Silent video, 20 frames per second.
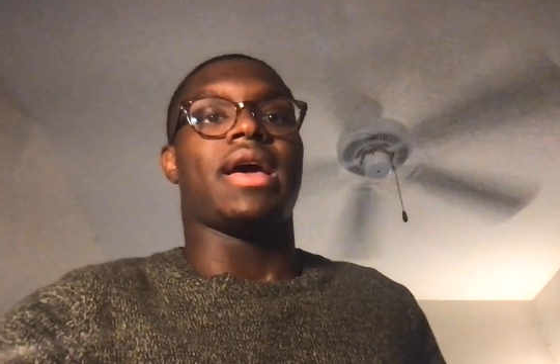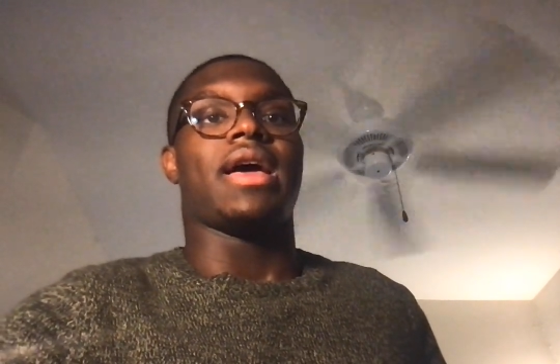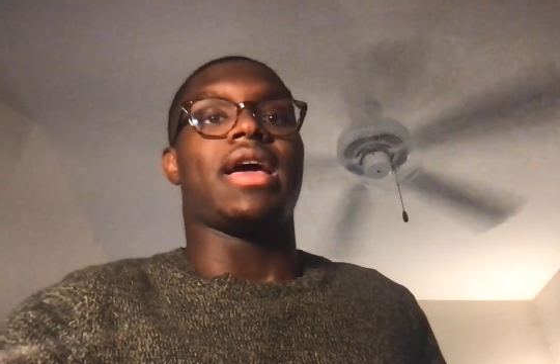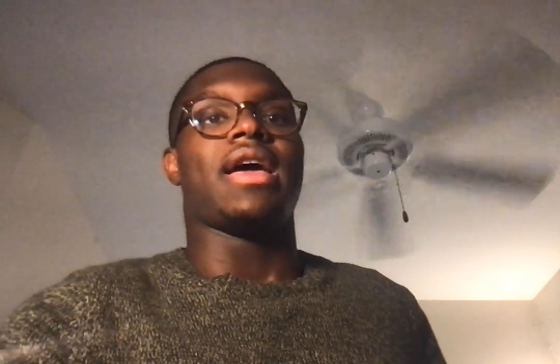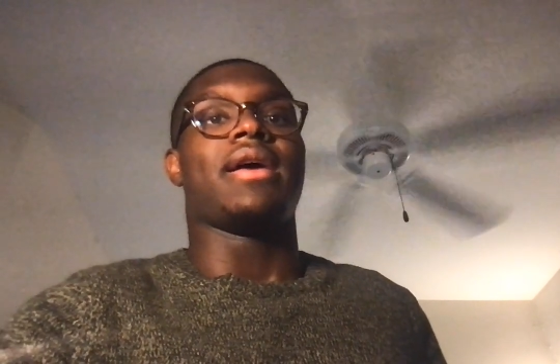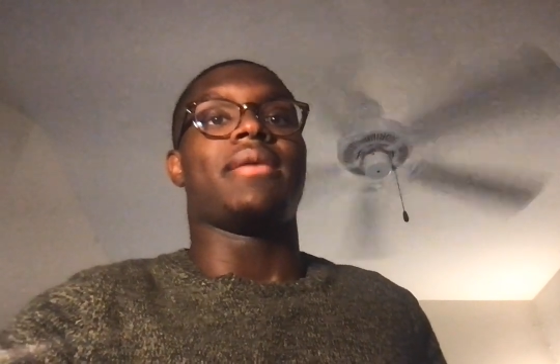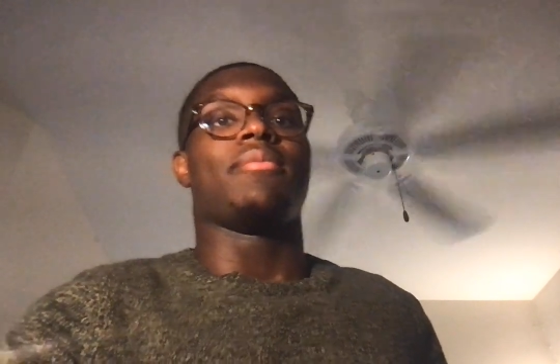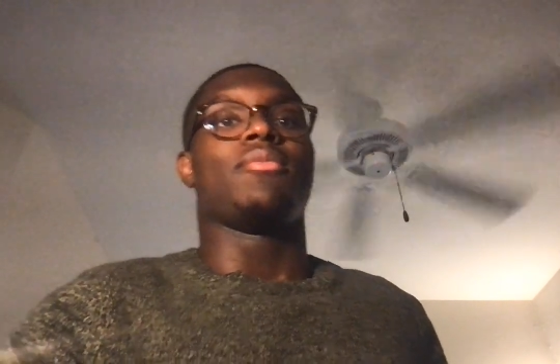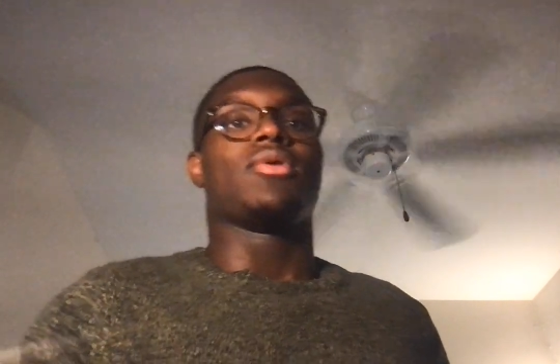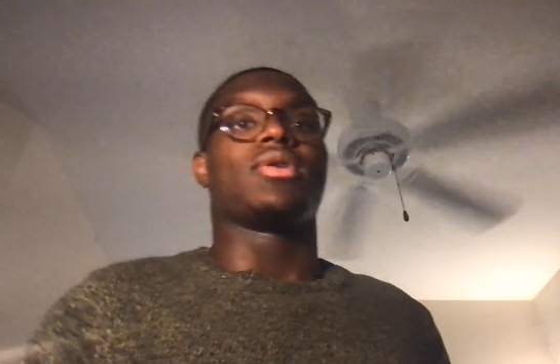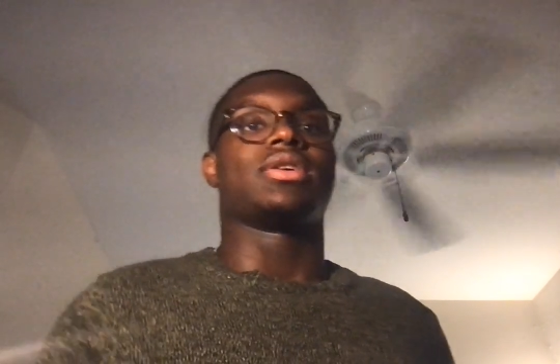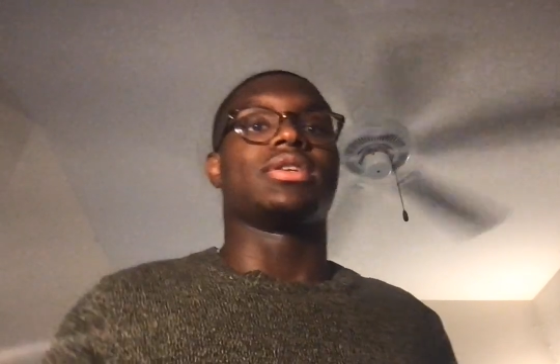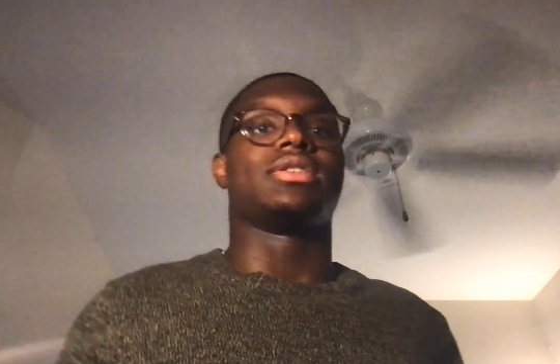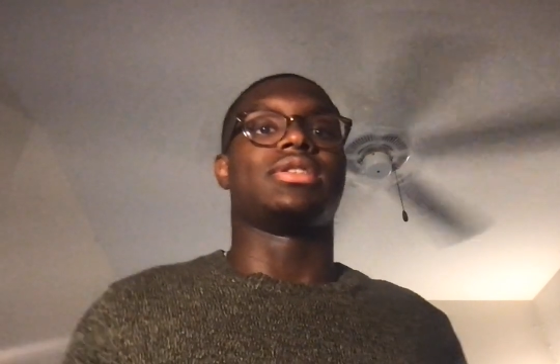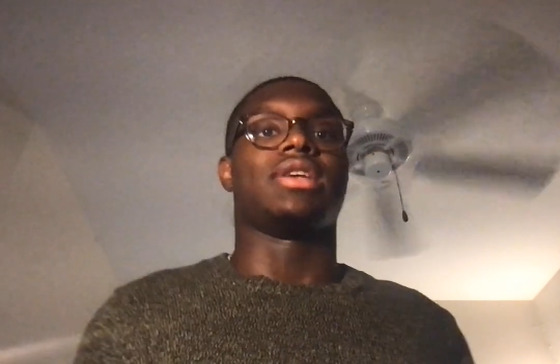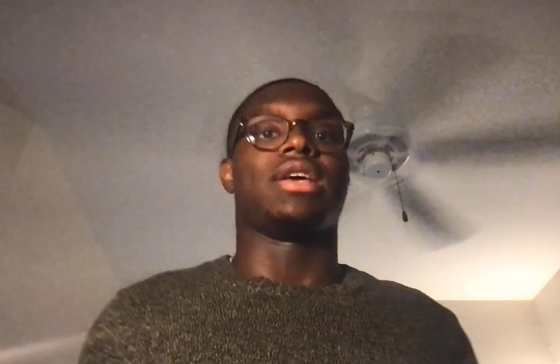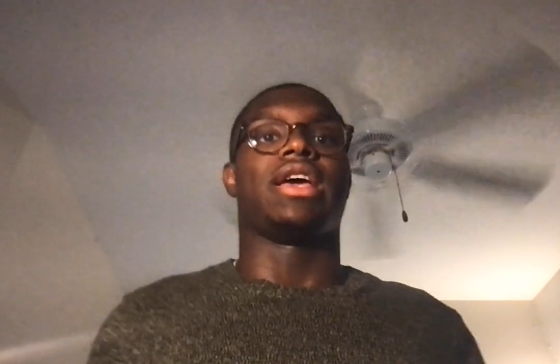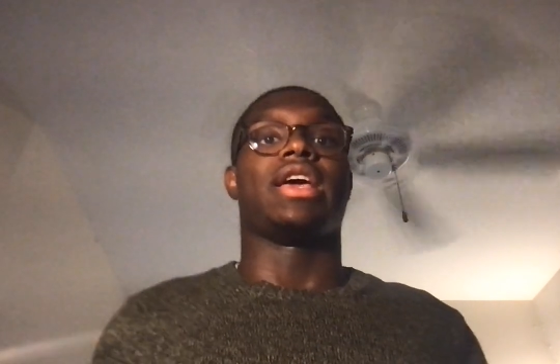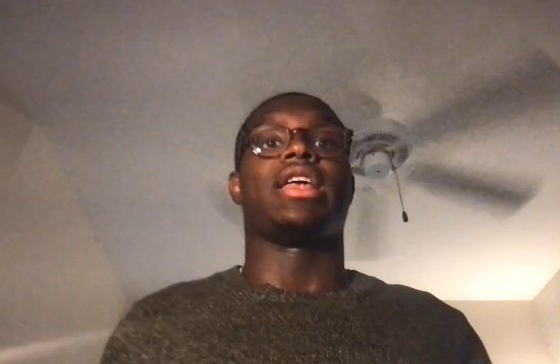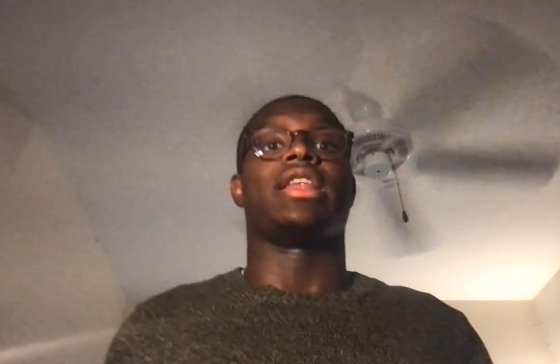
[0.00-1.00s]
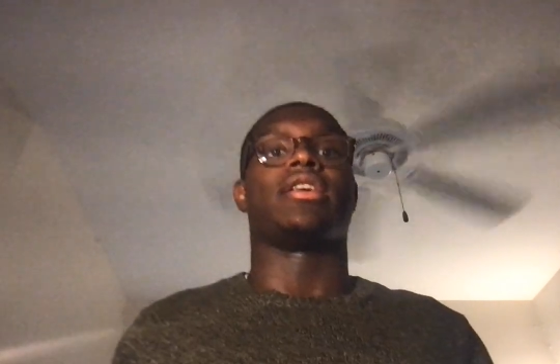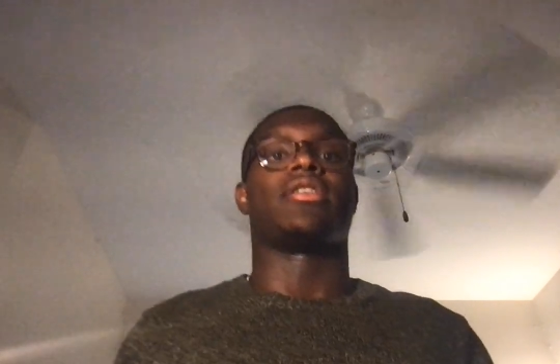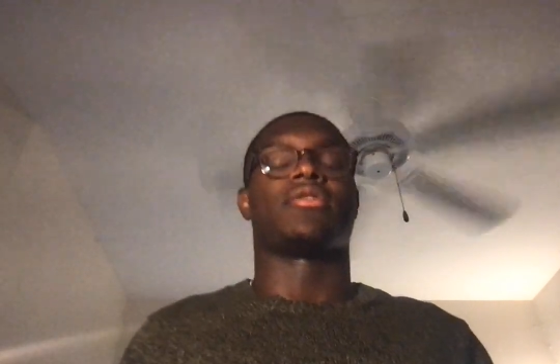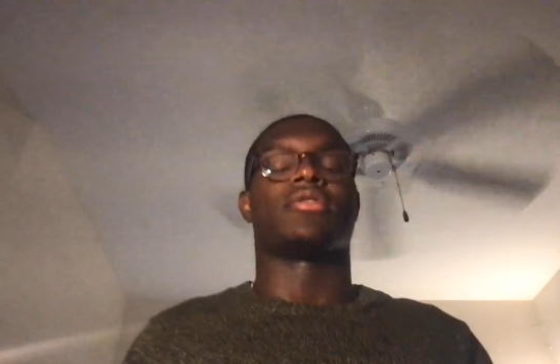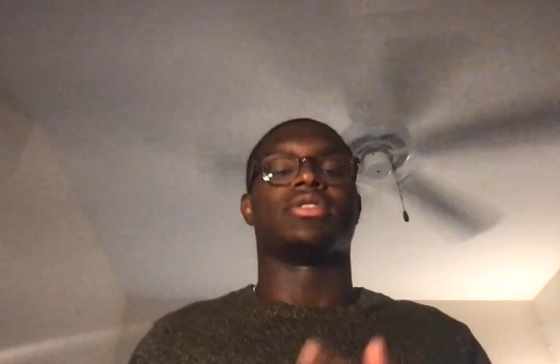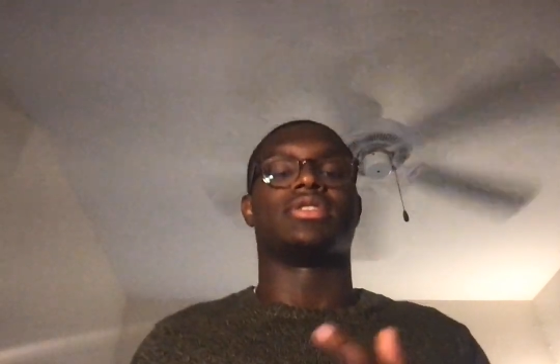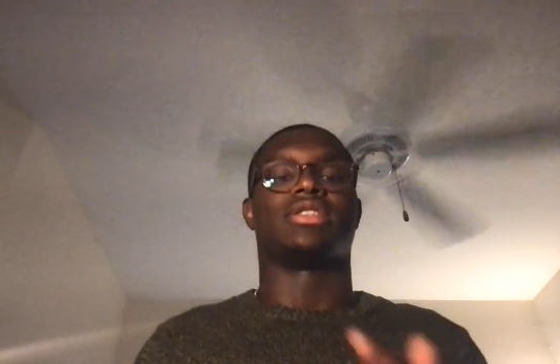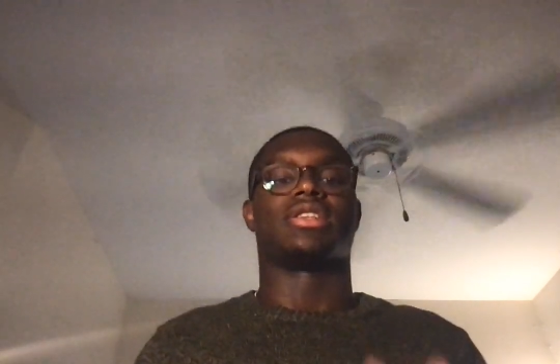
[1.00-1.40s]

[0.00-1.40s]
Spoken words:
increase